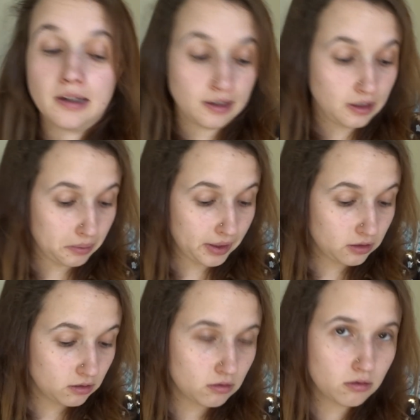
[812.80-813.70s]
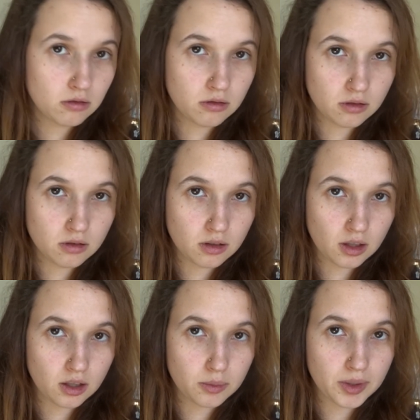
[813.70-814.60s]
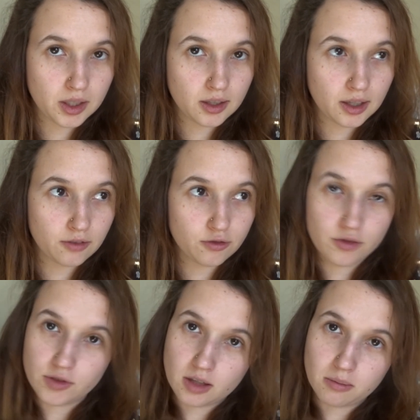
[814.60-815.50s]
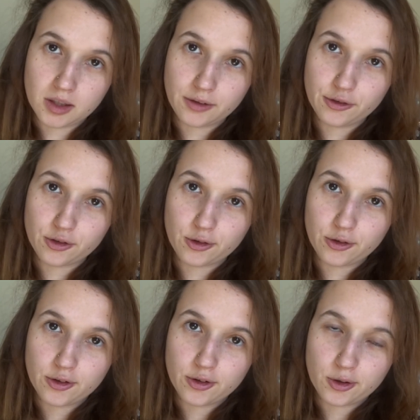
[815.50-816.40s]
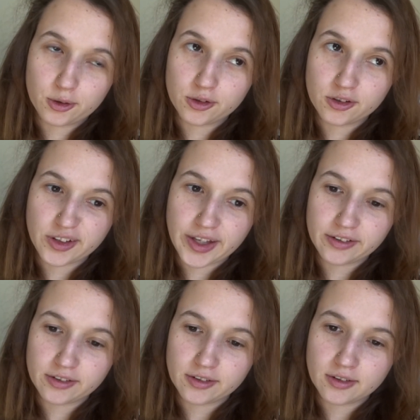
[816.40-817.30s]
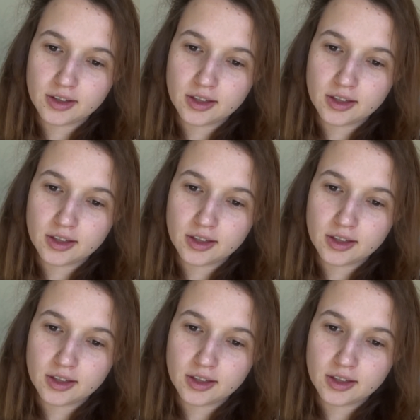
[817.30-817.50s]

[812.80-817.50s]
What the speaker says: Anyway, it's been like 15 minutes, or just less.